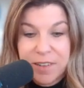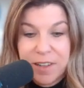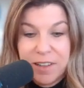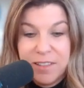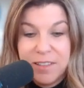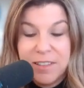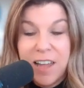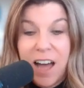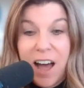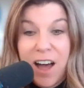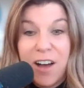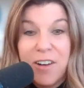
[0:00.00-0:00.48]

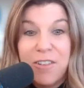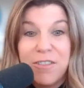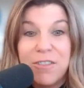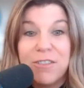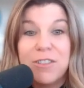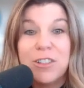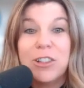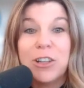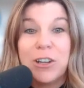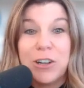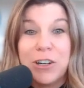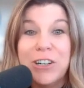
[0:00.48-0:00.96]
love
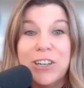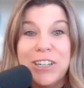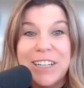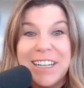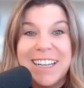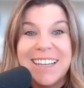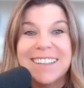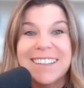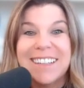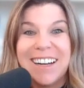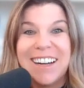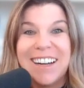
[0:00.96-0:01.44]

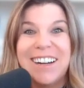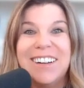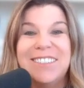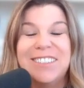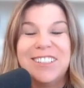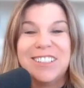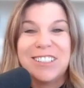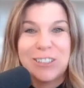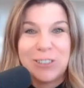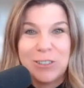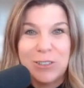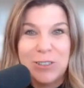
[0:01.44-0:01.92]
learning, love
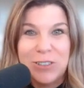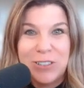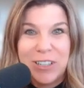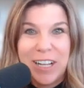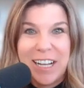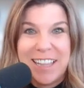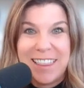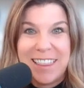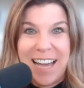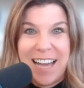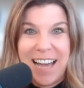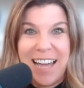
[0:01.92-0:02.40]
school.
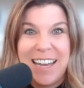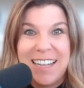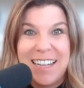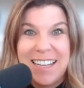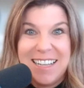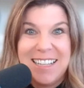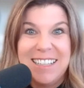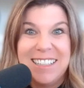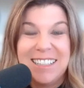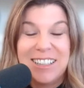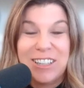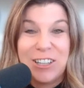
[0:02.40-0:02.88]
Like that
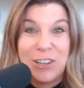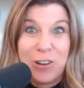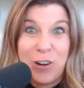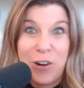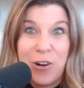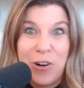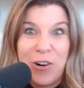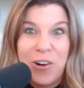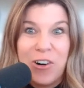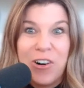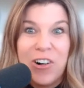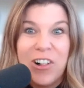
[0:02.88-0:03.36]
is the
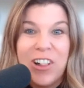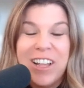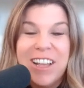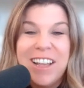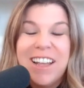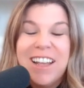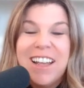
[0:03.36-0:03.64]
goal.